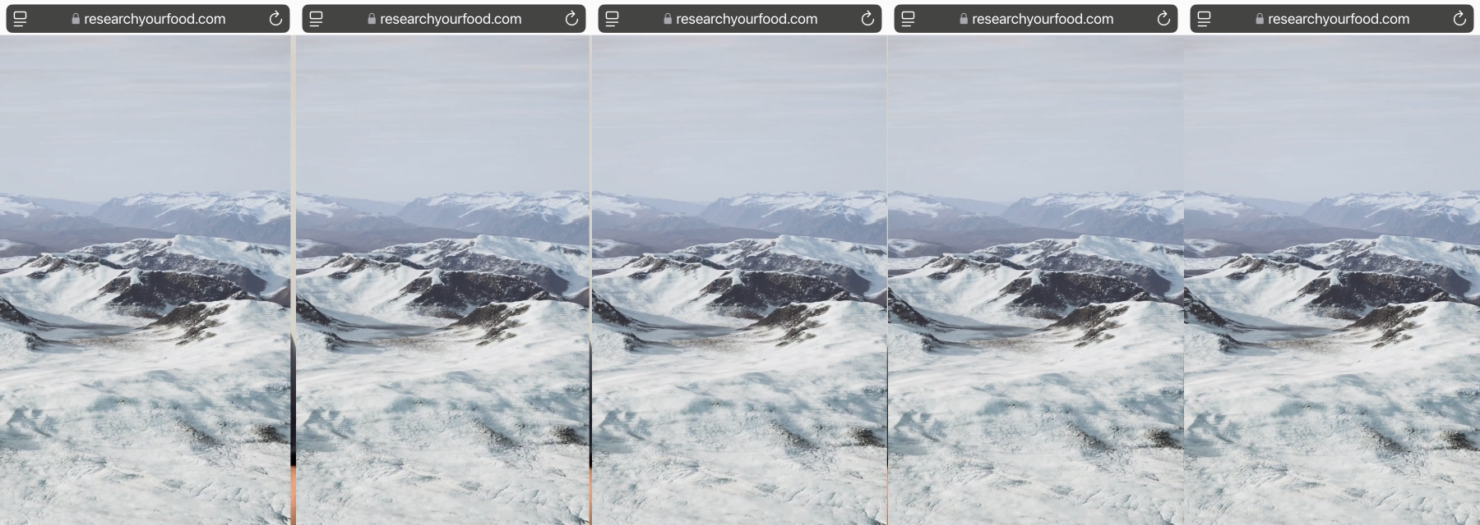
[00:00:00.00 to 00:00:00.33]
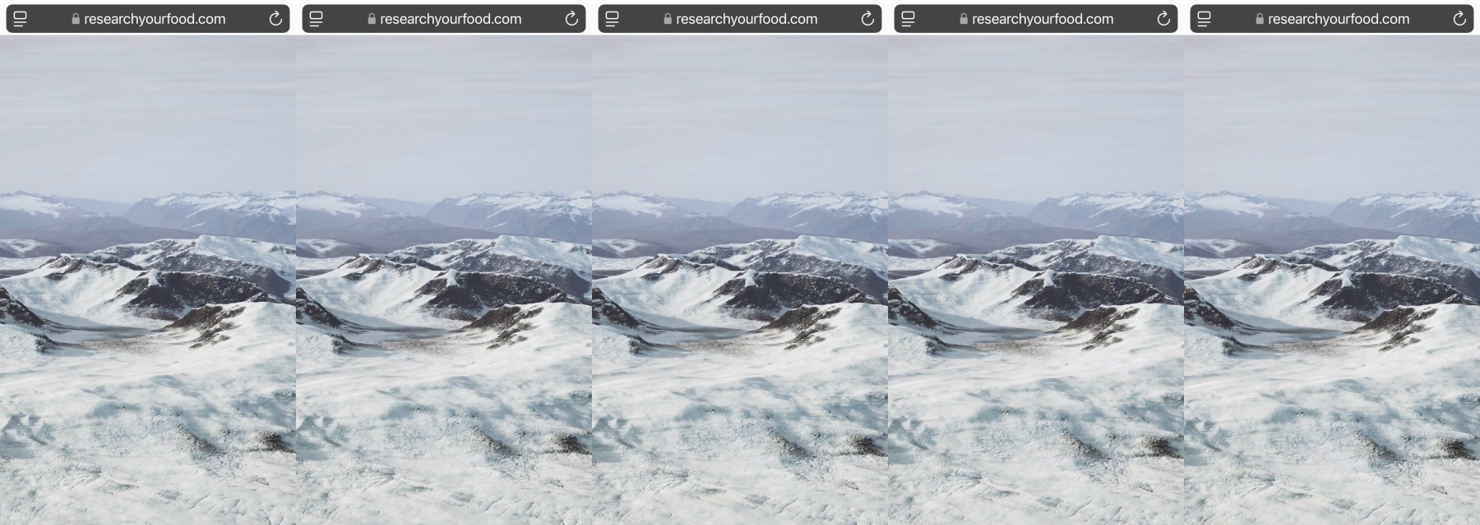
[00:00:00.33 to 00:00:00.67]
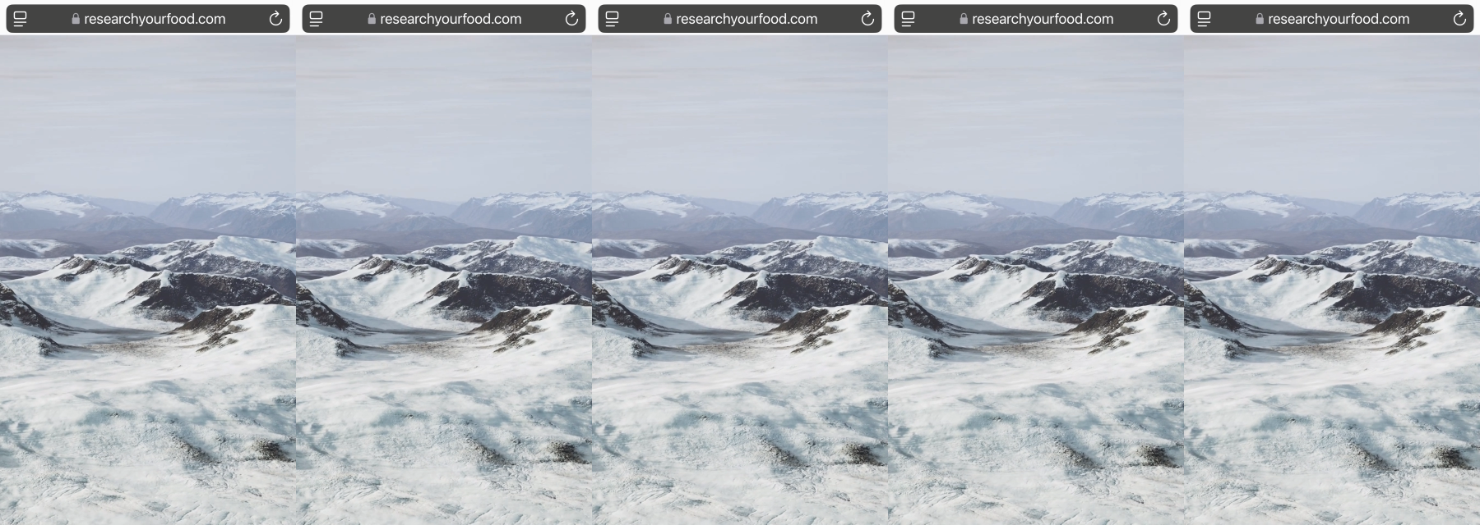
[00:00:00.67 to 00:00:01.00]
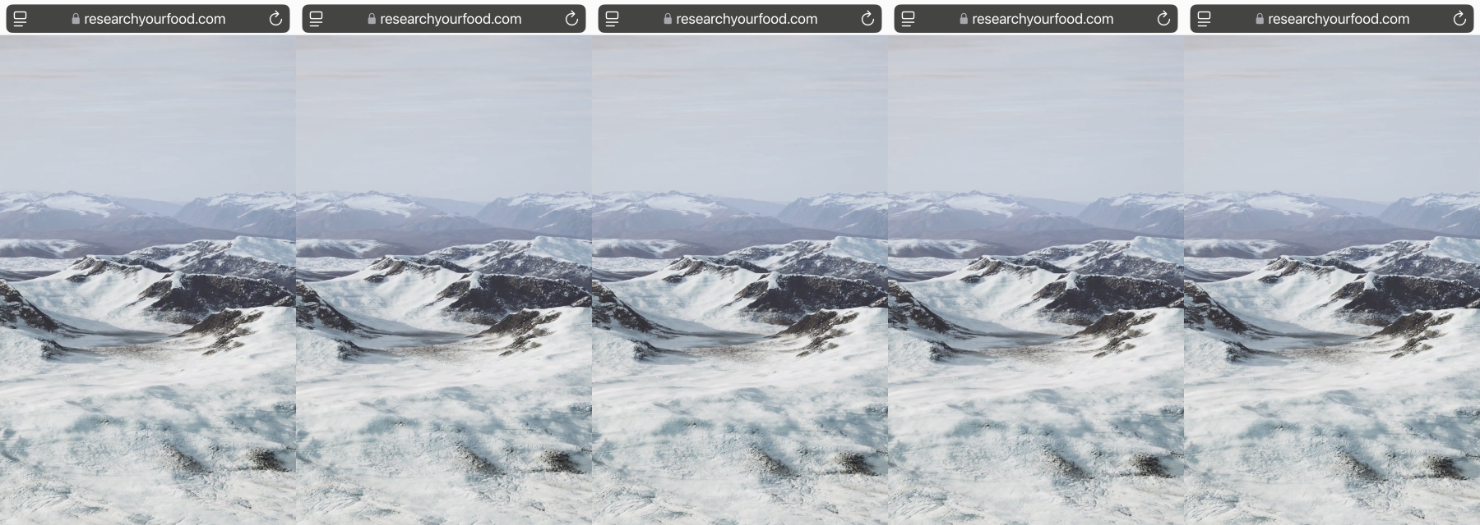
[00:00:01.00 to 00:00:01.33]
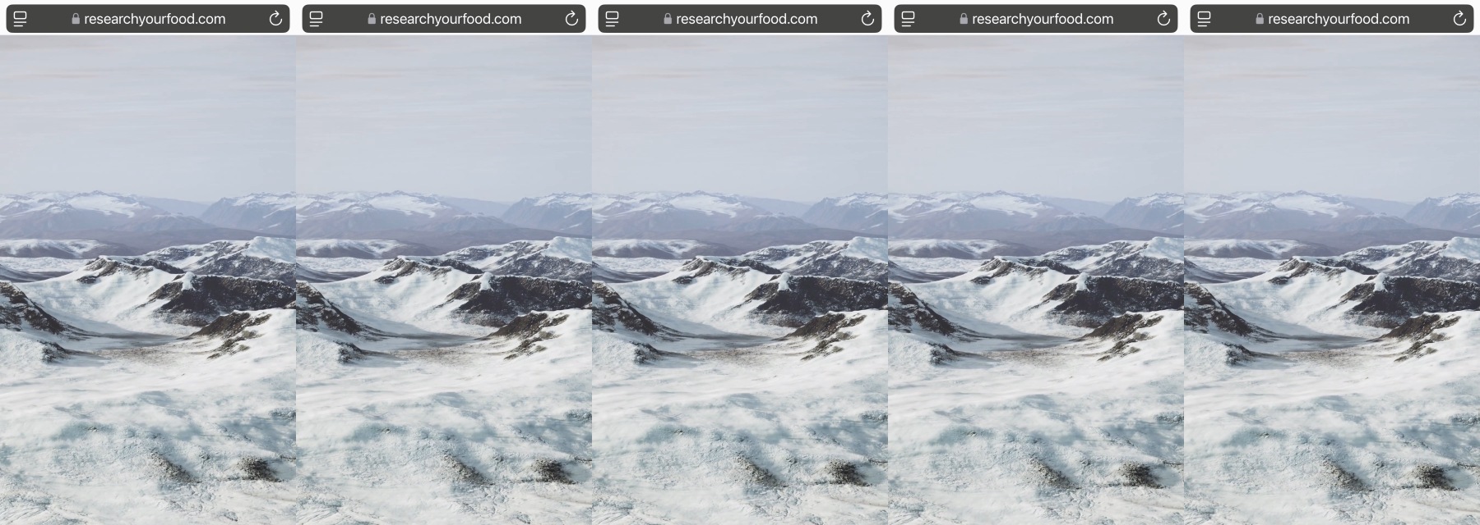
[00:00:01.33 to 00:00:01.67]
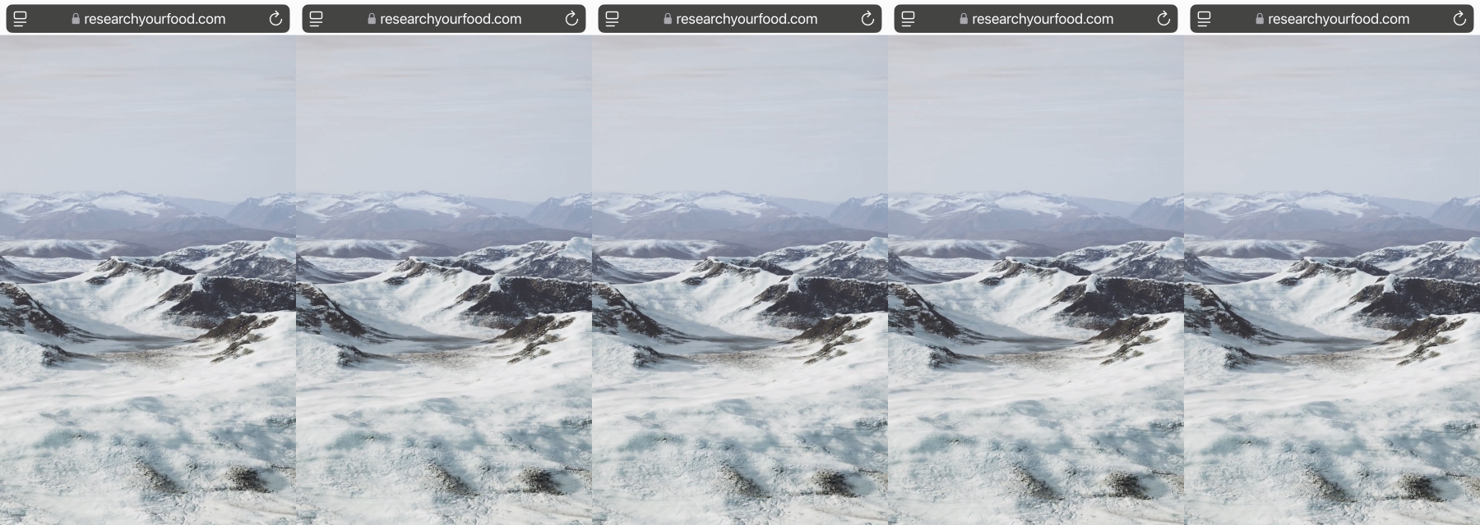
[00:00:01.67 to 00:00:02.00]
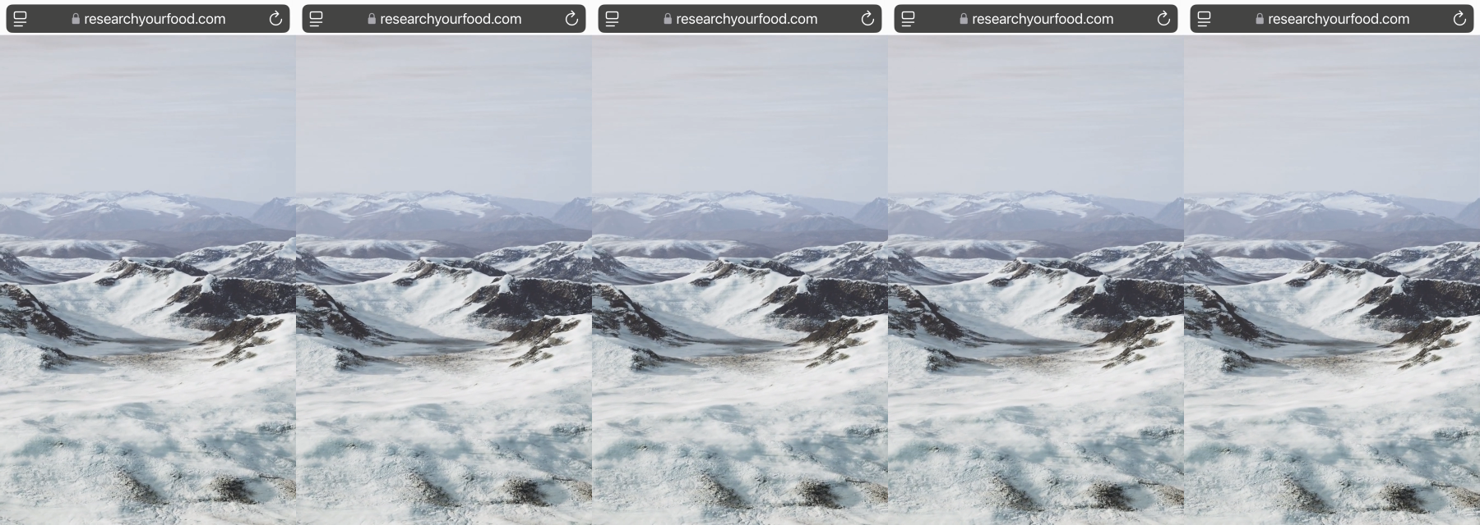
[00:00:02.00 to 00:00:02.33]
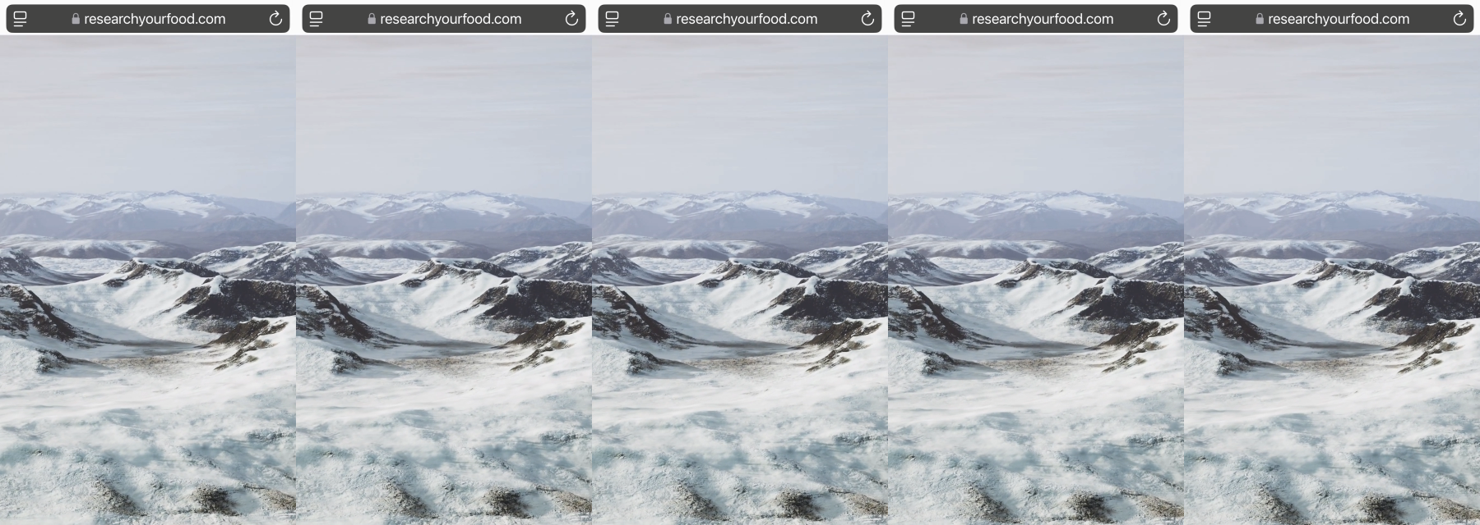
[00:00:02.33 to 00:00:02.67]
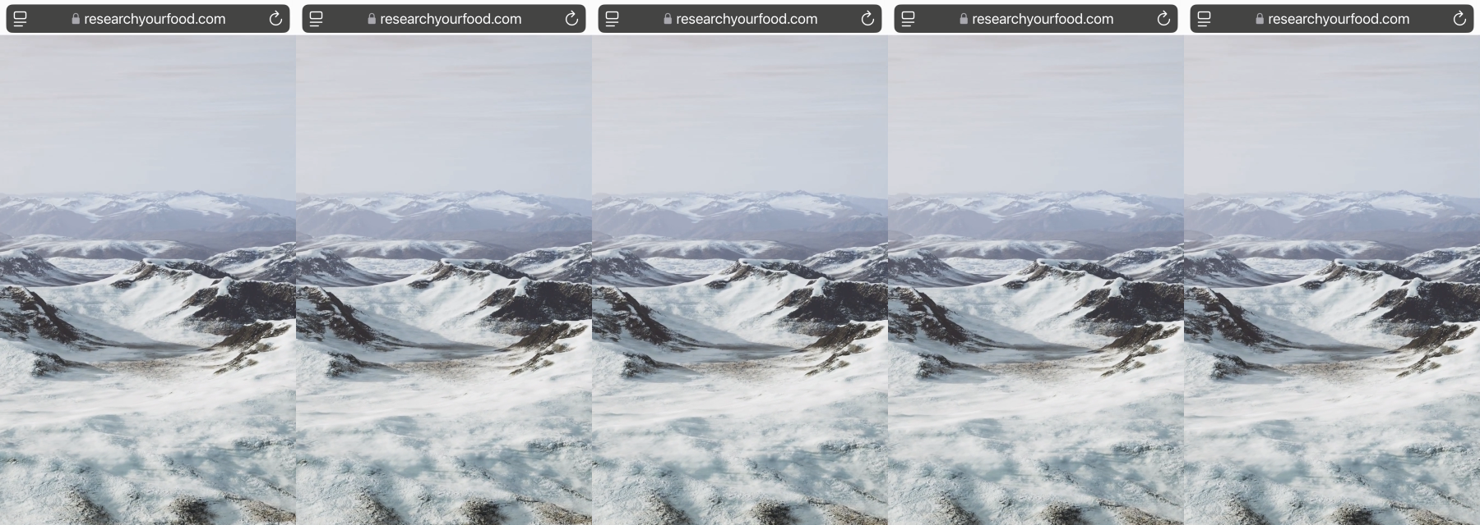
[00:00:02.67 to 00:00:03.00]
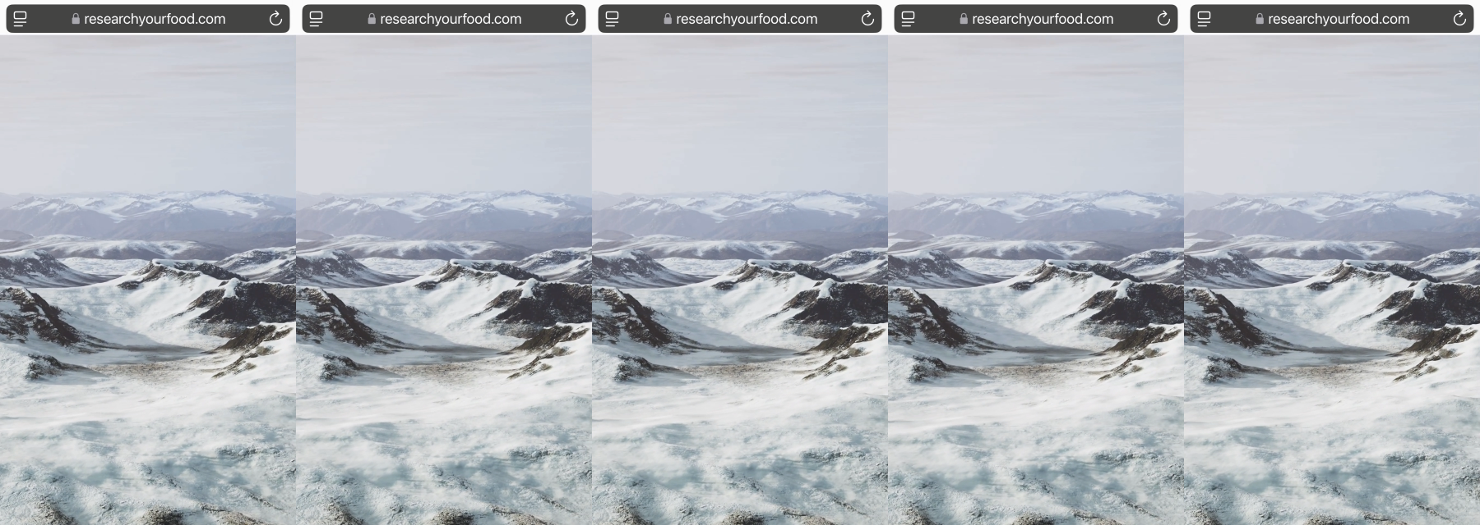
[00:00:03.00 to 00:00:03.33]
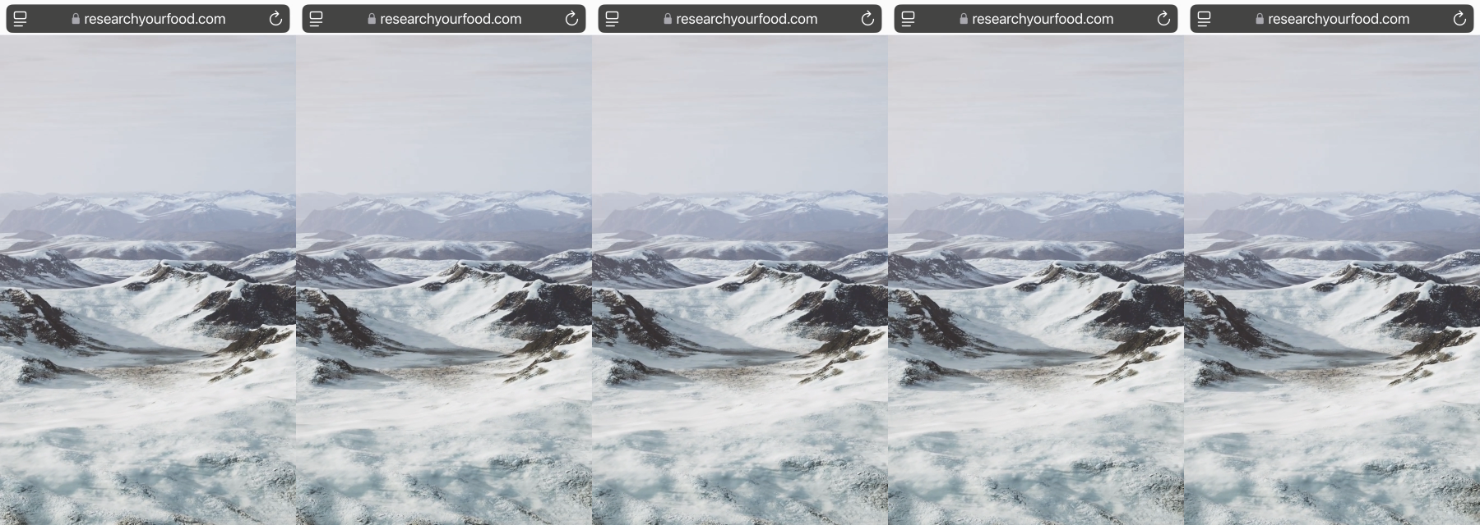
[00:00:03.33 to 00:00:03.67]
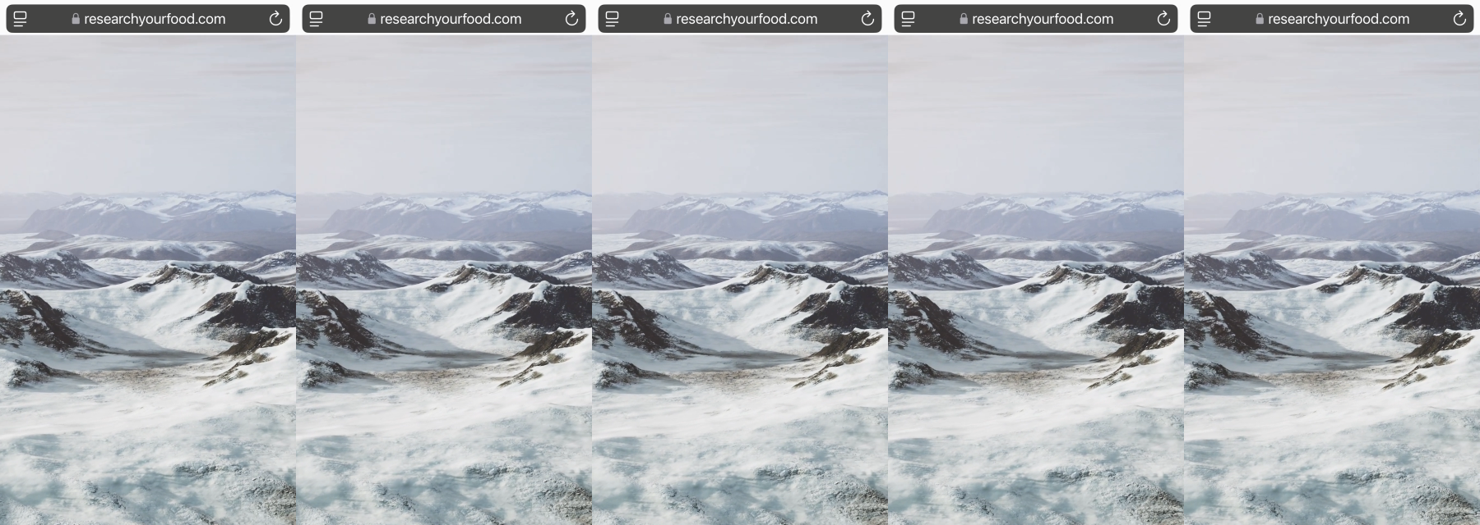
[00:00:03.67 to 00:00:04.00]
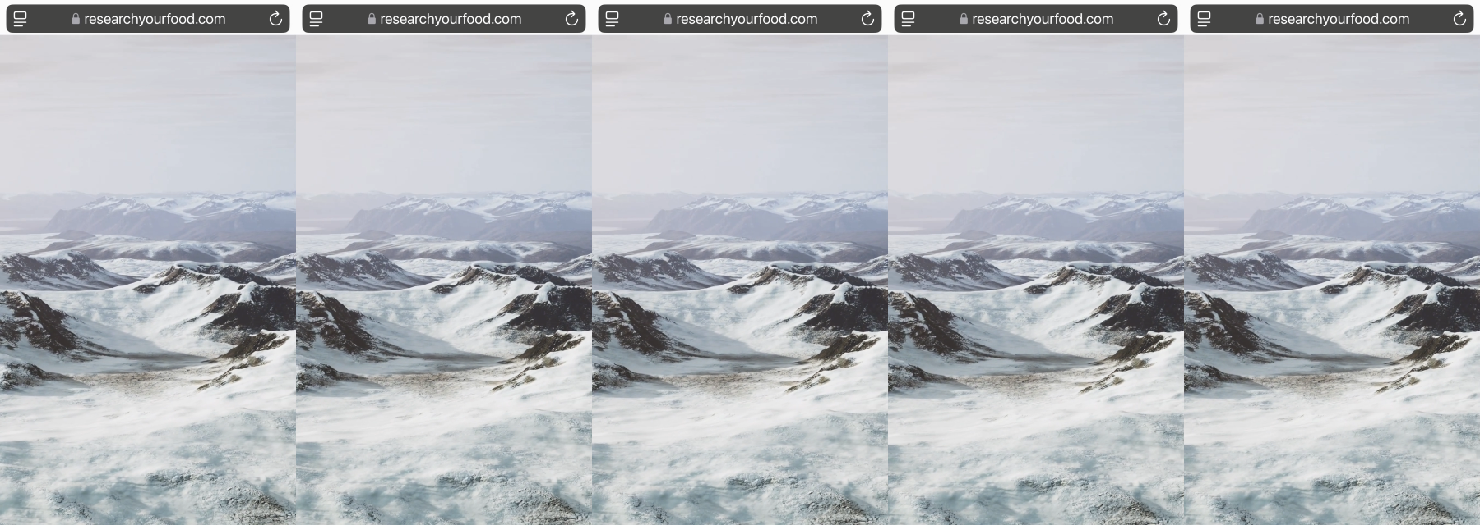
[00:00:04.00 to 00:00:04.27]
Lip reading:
[unreadable: no face in view]